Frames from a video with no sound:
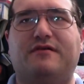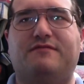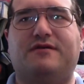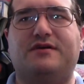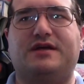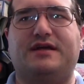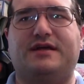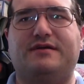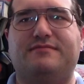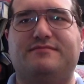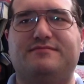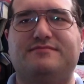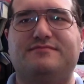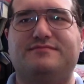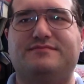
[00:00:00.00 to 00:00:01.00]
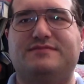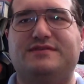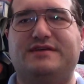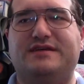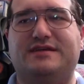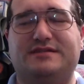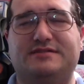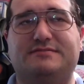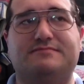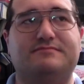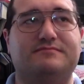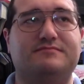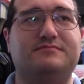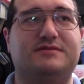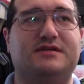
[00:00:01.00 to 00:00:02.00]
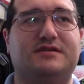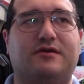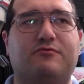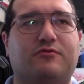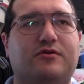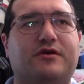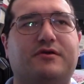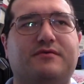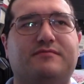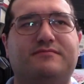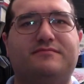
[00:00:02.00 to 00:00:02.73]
funky is because I really